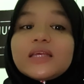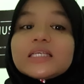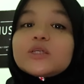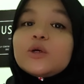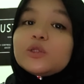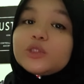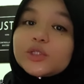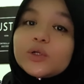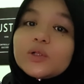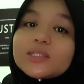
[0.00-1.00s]

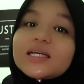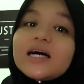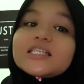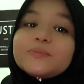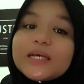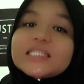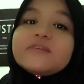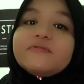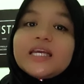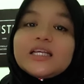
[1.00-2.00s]
controls are
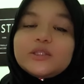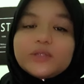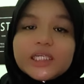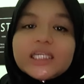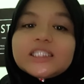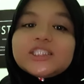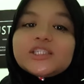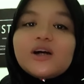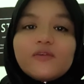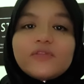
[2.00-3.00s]
specific to
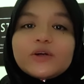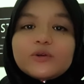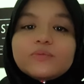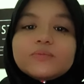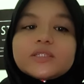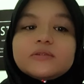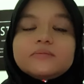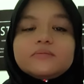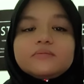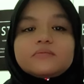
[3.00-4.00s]
each of the rooms.
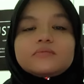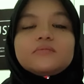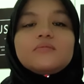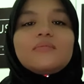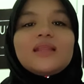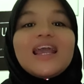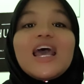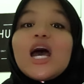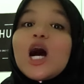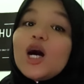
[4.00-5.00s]

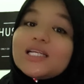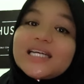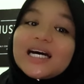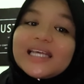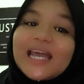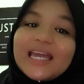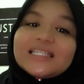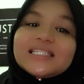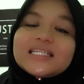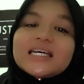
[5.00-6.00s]
On the other
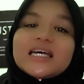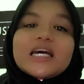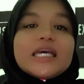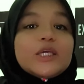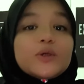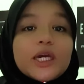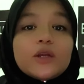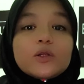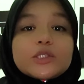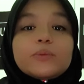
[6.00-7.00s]
hand, you
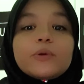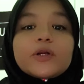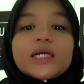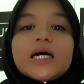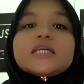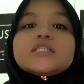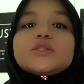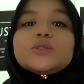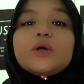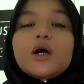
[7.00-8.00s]
can also
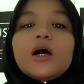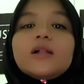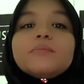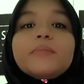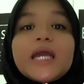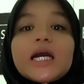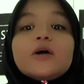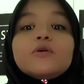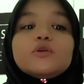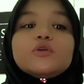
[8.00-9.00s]
broadcast to all
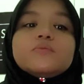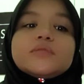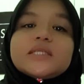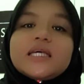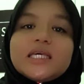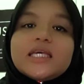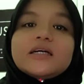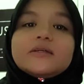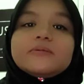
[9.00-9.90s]
breakout rooms here.